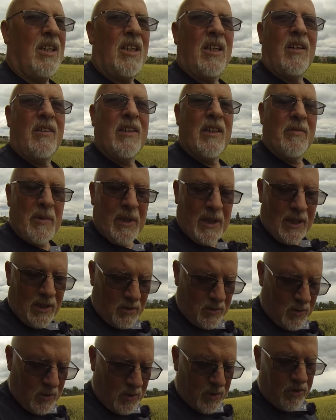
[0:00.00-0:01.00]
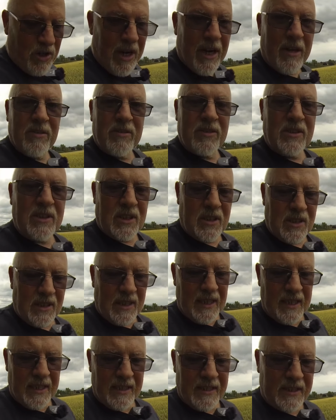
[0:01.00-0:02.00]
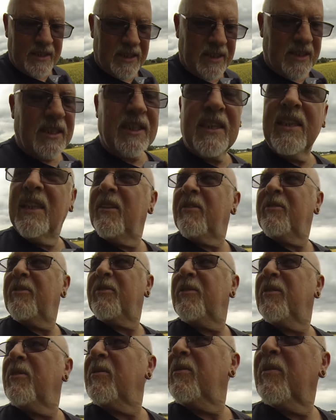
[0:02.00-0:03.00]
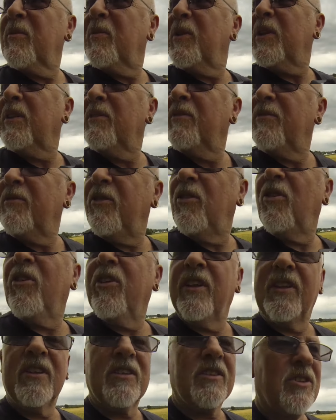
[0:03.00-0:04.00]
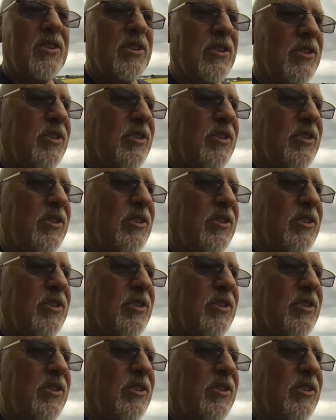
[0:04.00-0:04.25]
I'm gonna have a little walk around and see if we can find just